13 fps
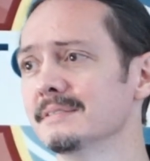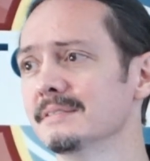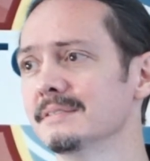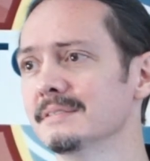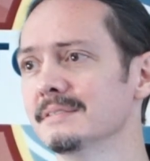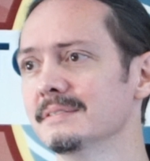
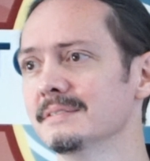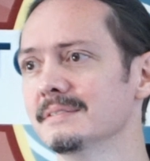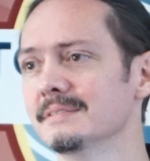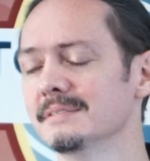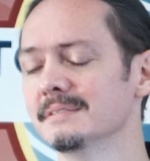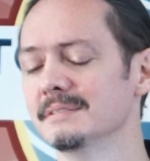
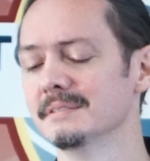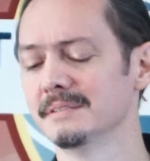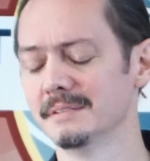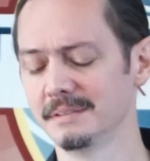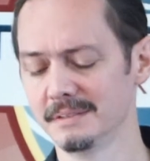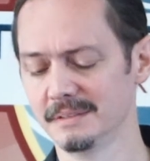
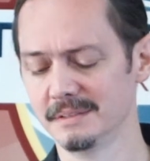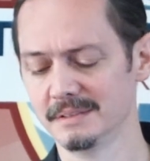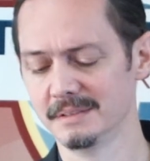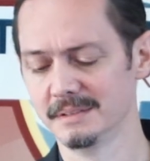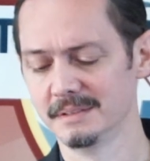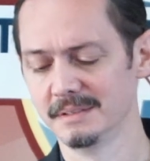Nobody speaks.